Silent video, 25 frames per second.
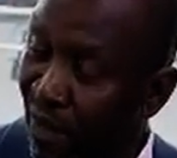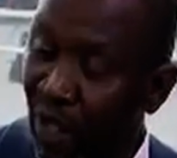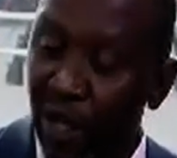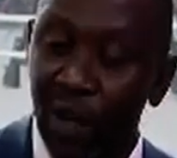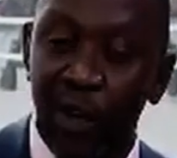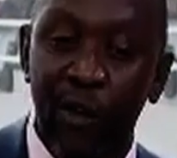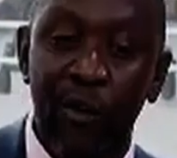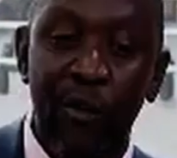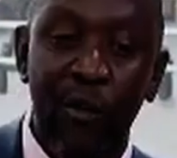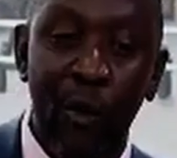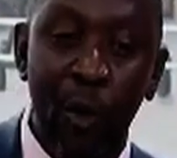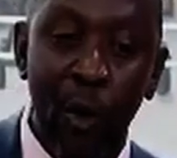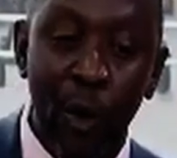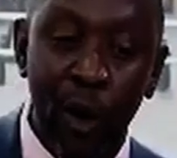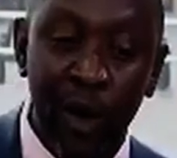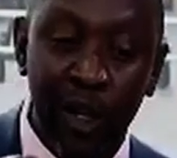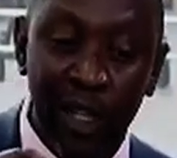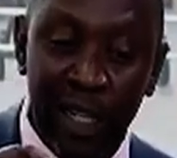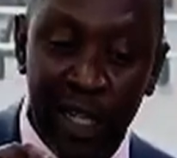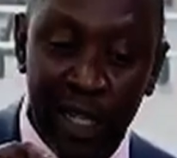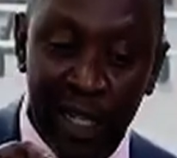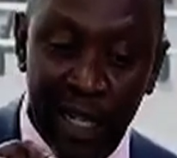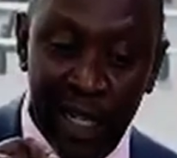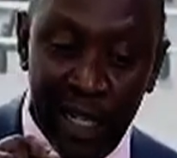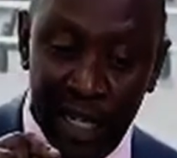for what they
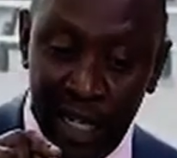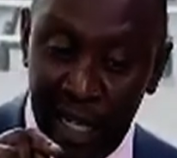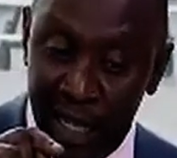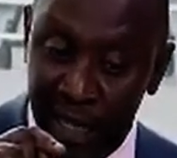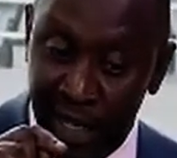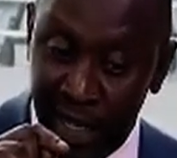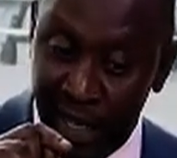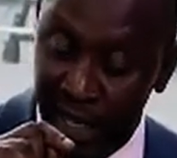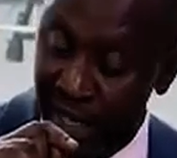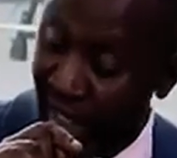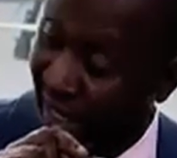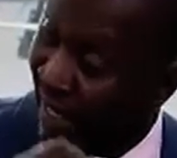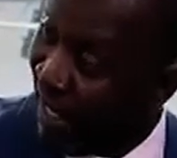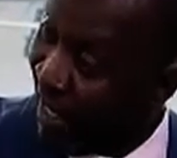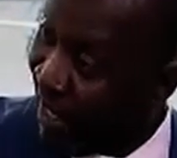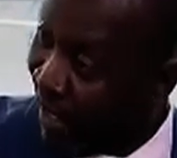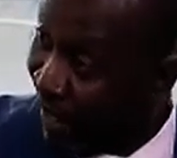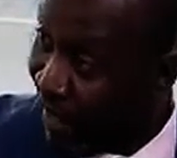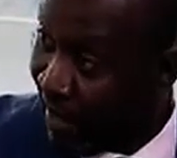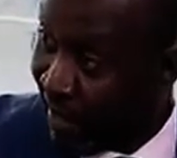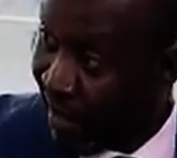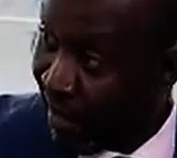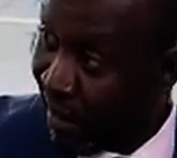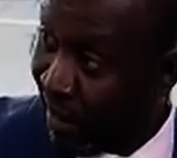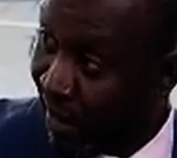did, either
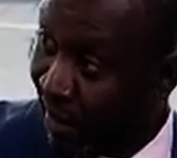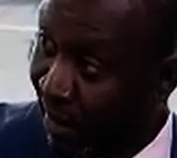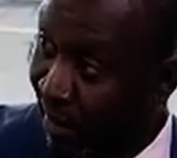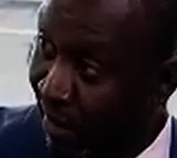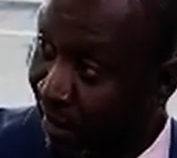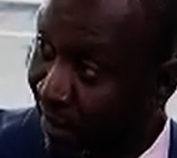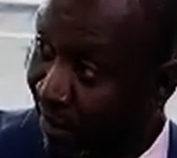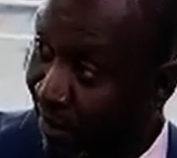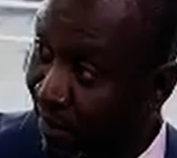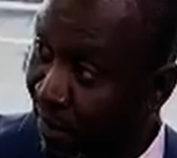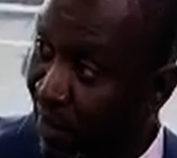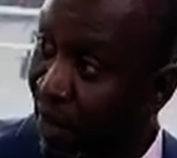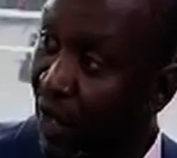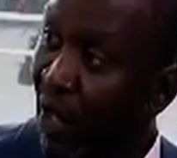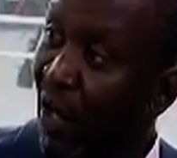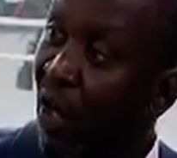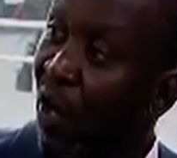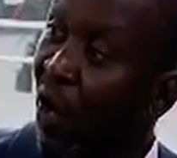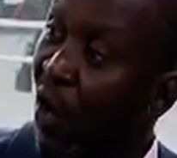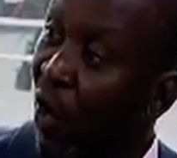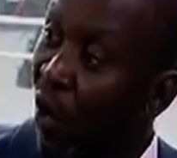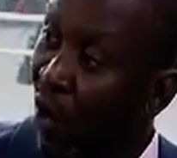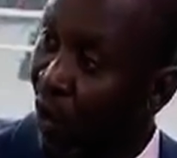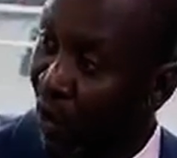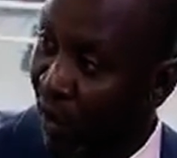negligently
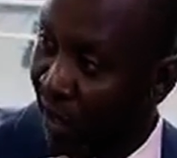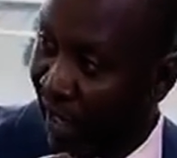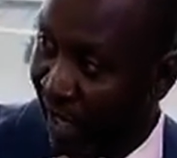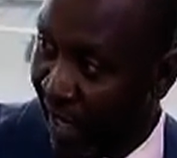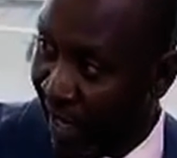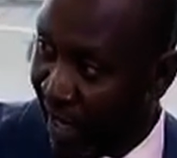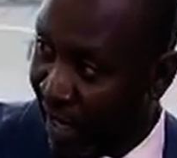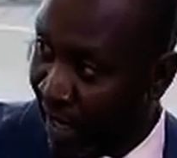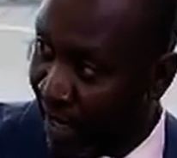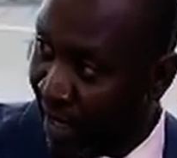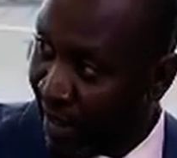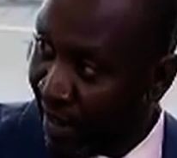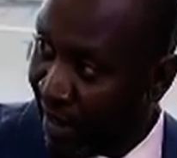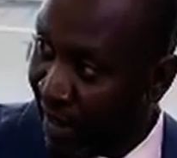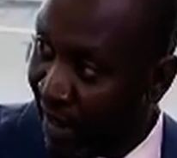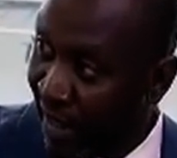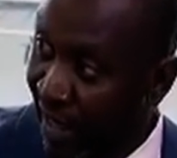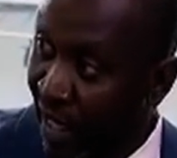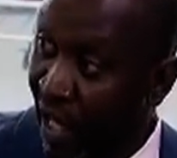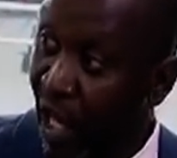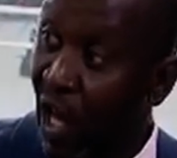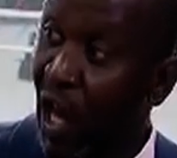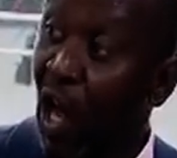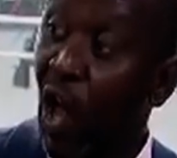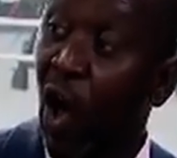or carelessly
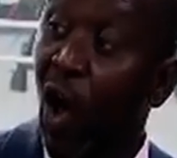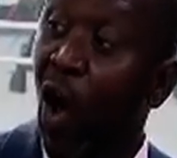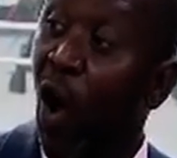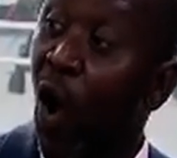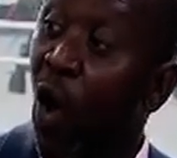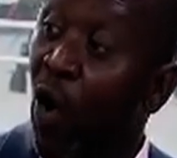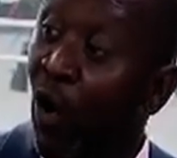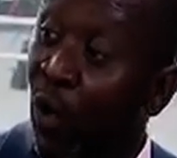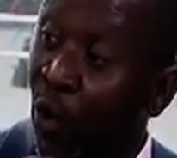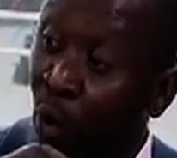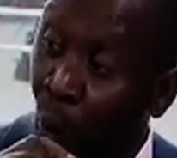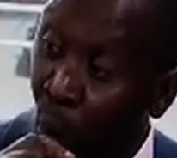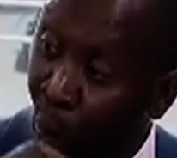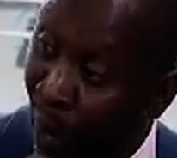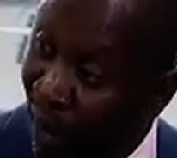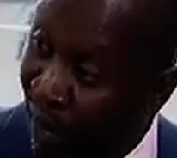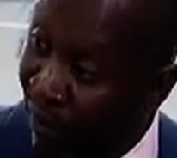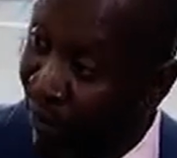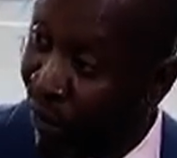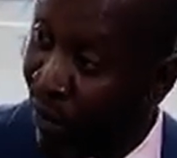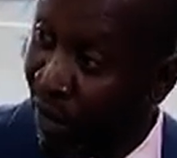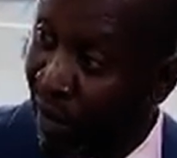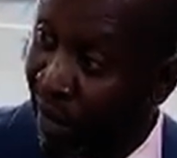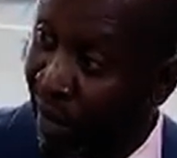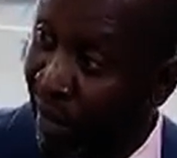or
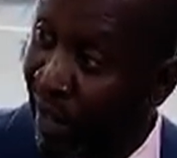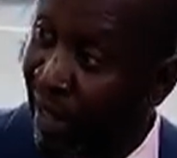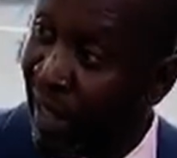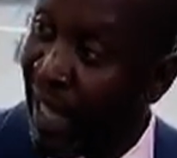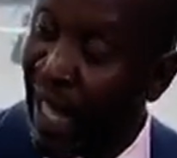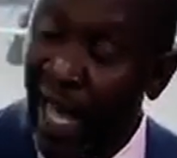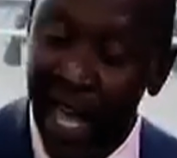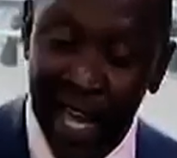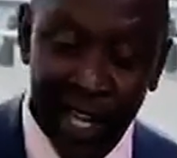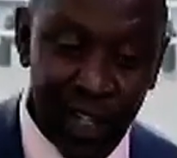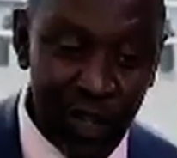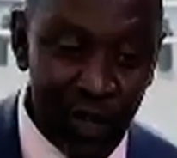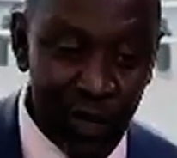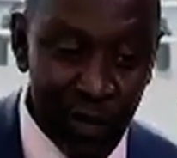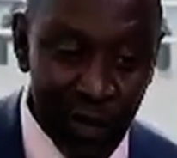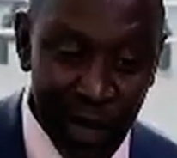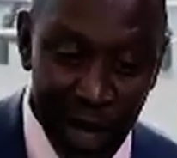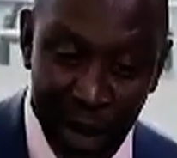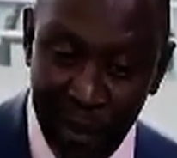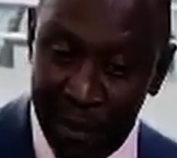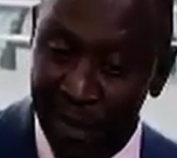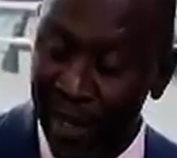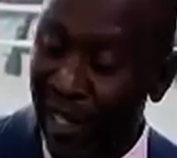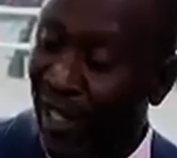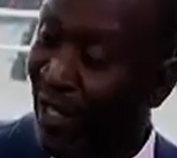willfully. There has to be a
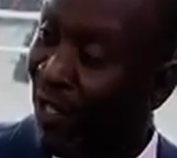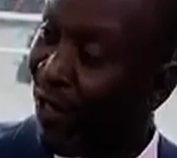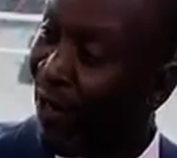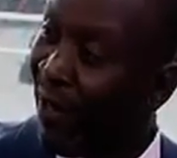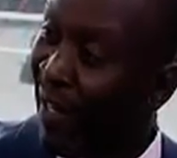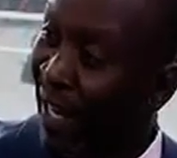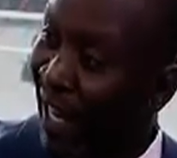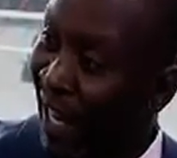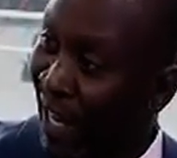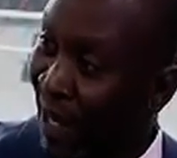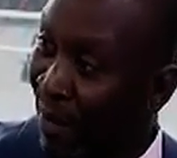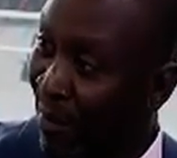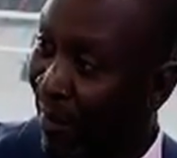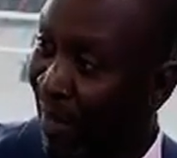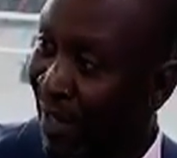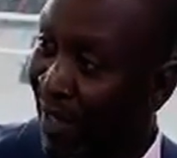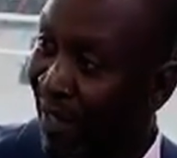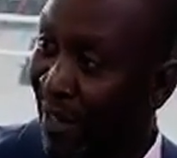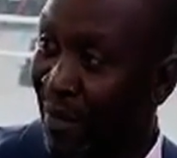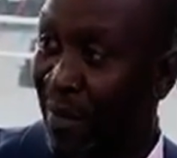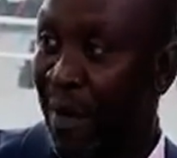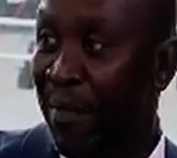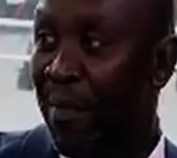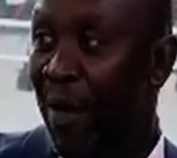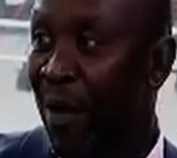mental element.
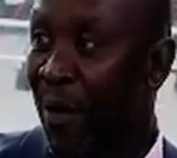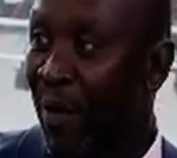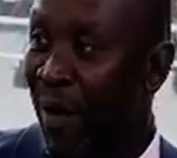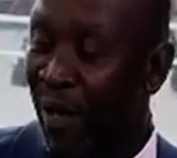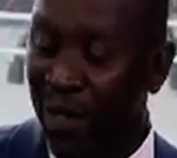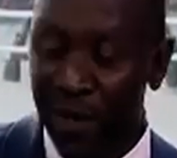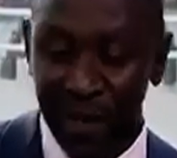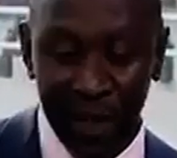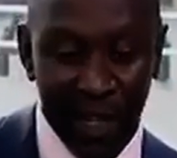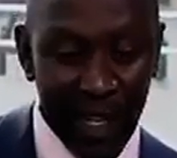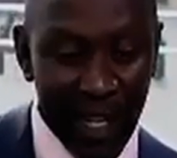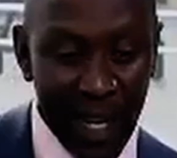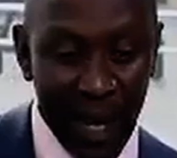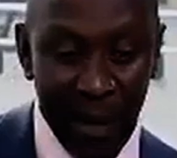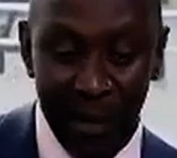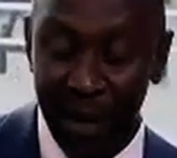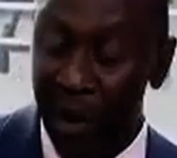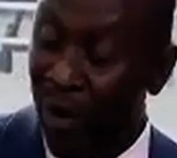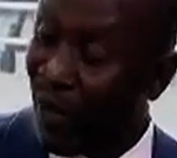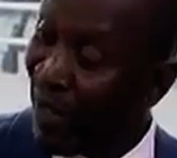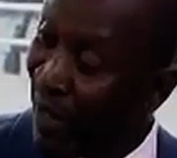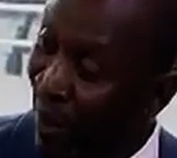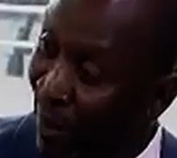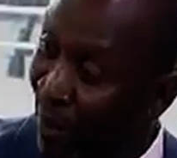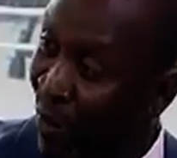Remember, we are talking about
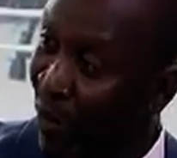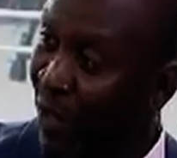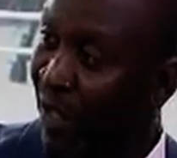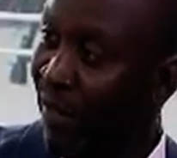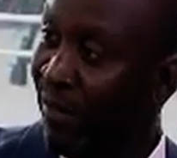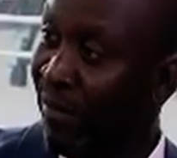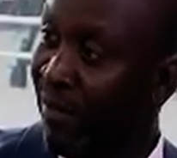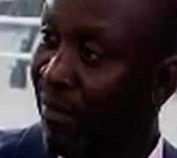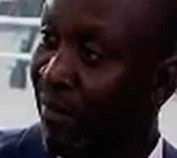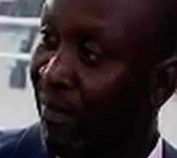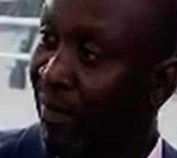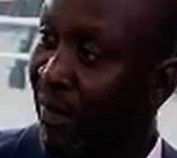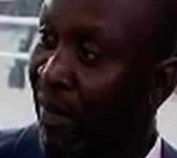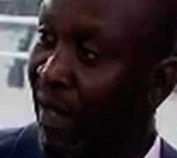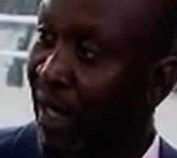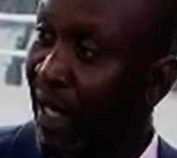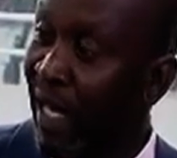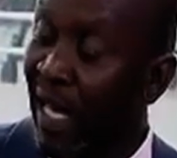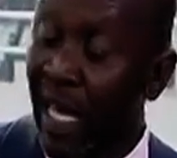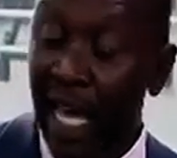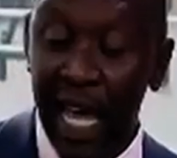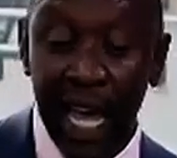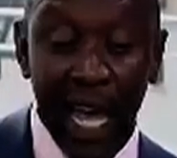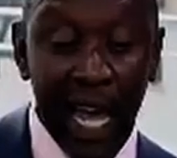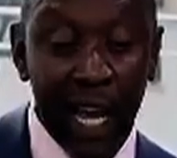a motive,
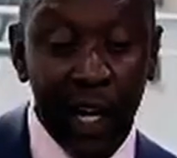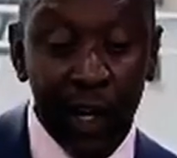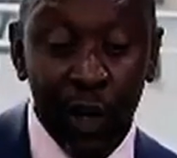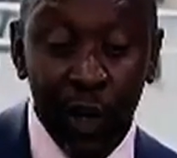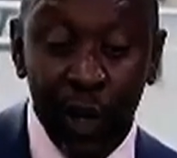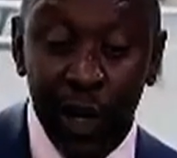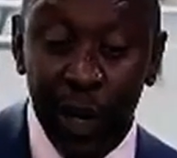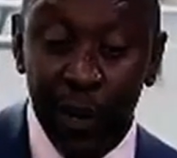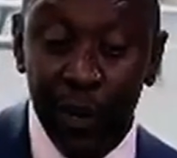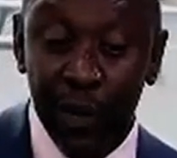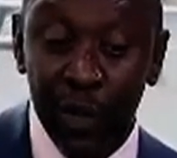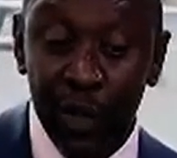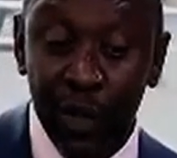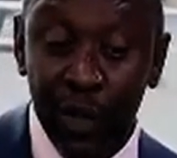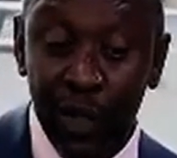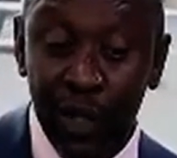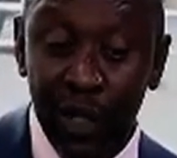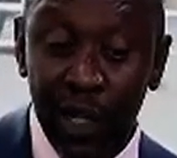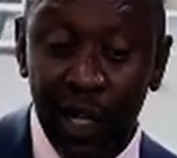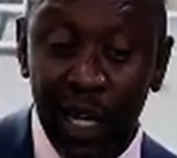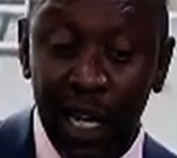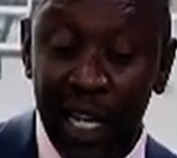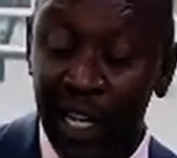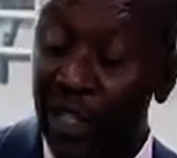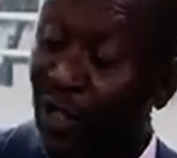and corruption
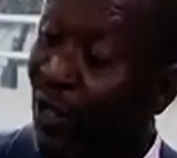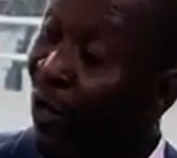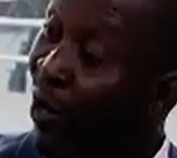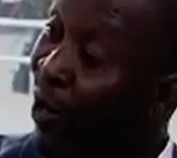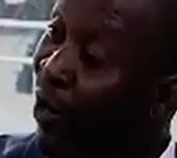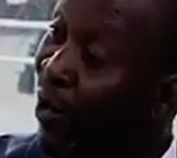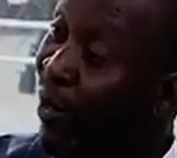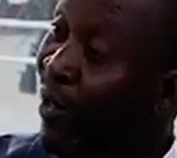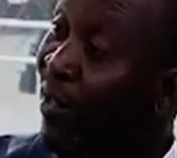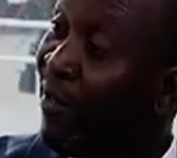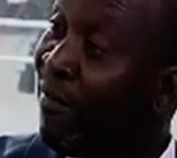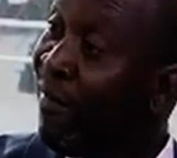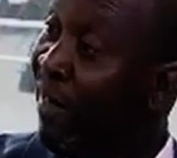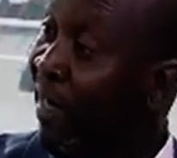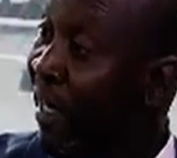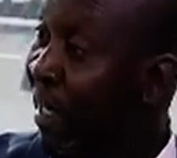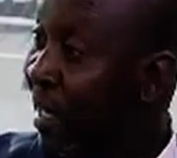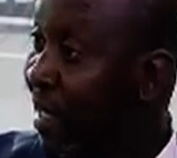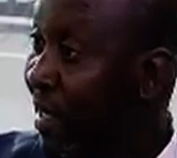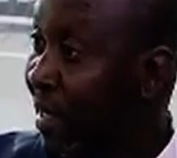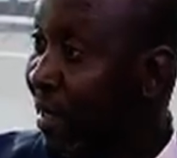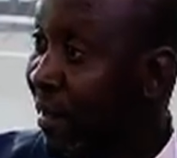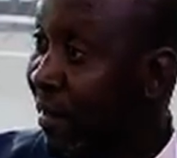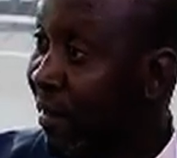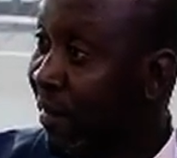is collusive in
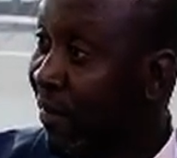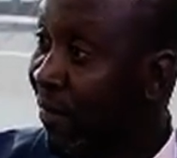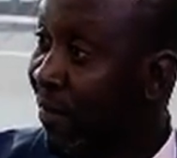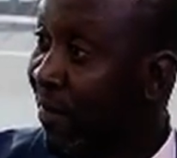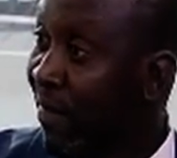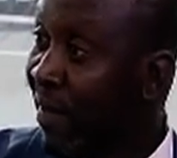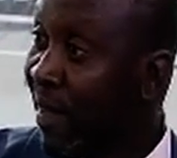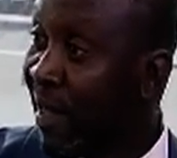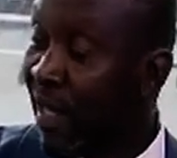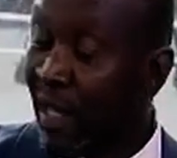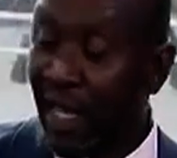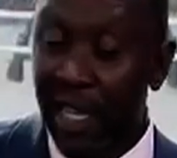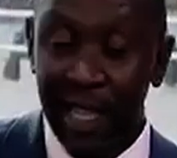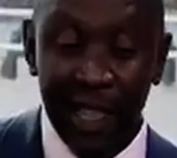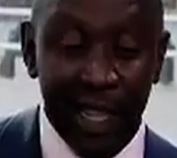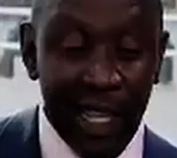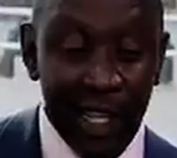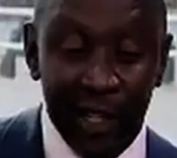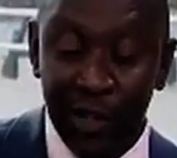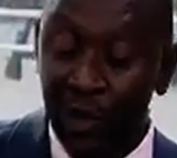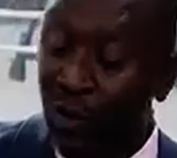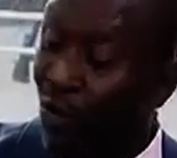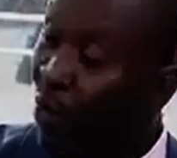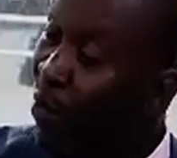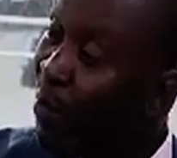nature. There's
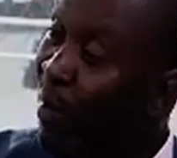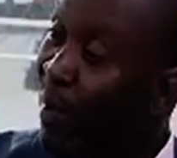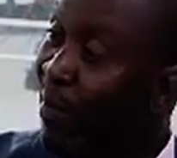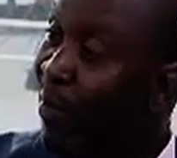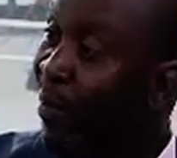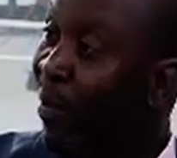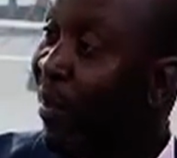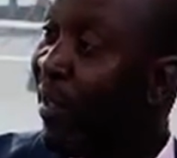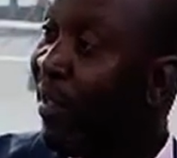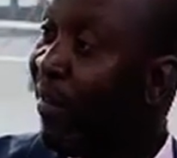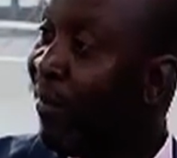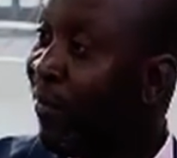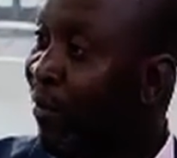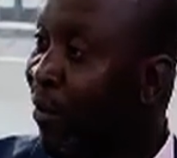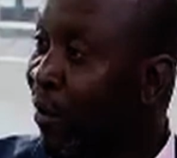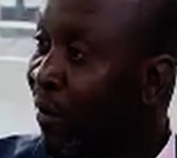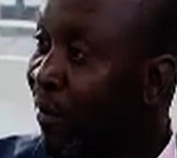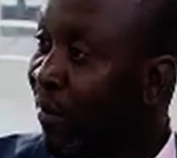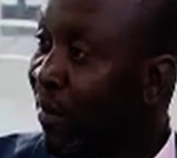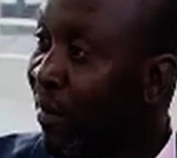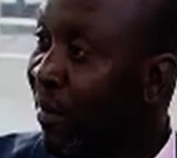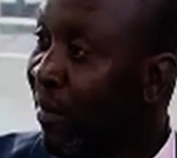two people involved.